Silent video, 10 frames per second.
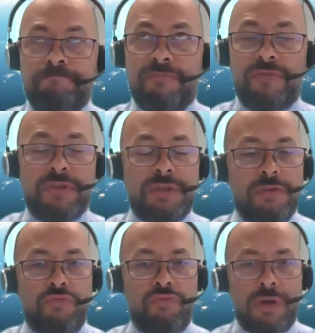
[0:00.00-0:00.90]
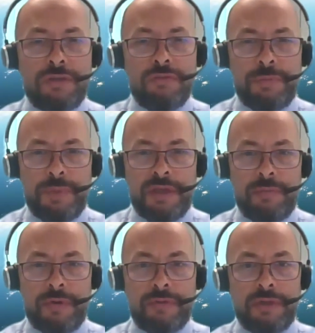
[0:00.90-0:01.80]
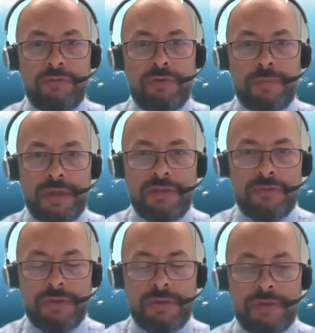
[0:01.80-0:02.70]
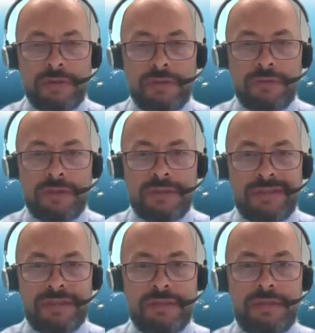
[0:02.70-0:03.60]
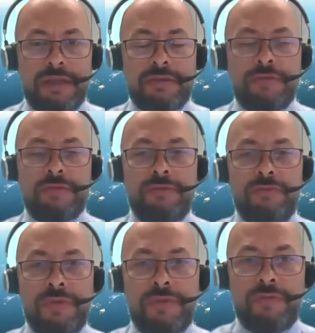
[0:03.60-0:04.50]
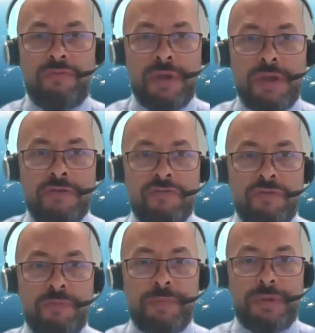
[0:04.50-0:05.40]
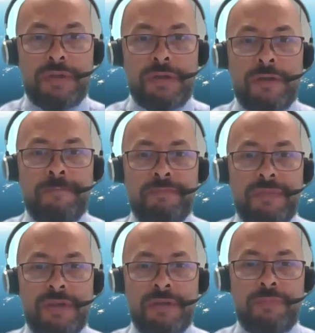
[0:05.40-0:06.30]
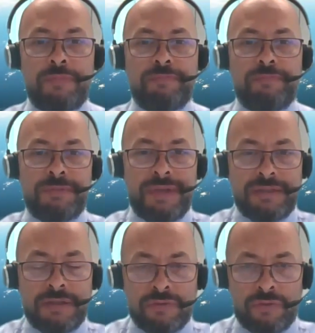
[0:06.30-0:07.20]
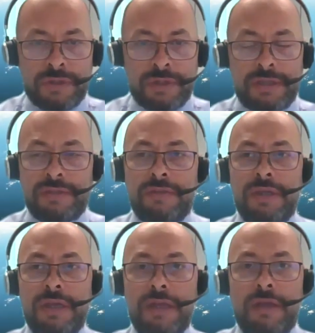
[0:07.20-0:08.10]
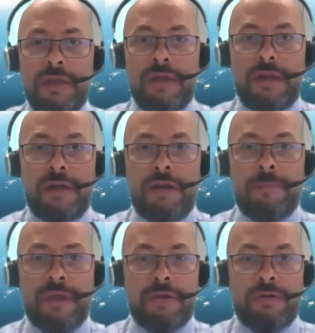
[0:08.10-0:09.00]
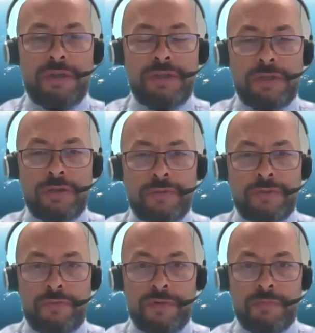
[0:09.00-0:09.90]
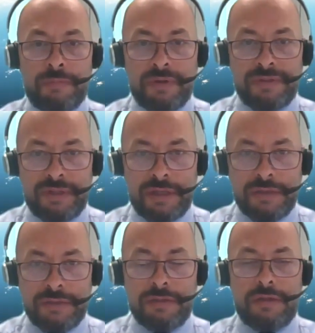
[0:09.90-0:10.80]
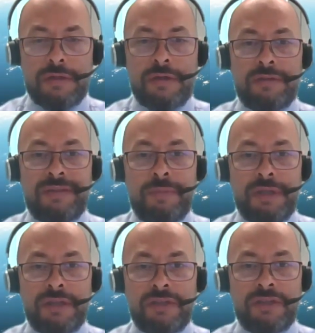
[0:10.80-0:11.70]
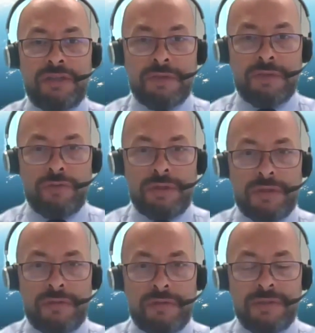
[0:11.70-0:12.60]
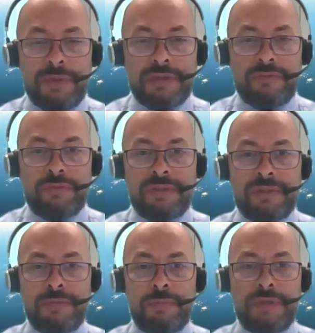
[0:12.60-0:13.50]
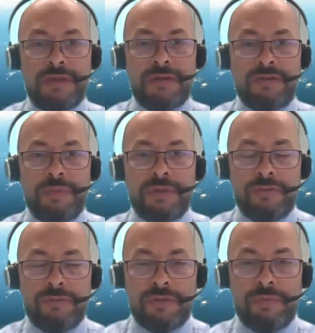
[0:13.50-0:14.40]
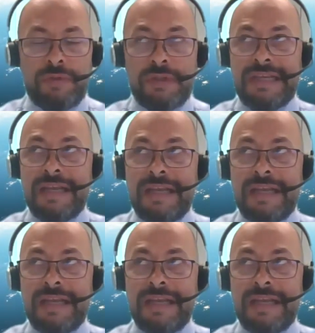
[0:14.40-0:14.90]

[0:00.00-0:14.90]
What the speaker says: Firstly, why do we speak about the network manager in this context? It has to do with the way Europe airspace is organized. A collection of sovereign member states that manage individually their airspace will simply not be suitable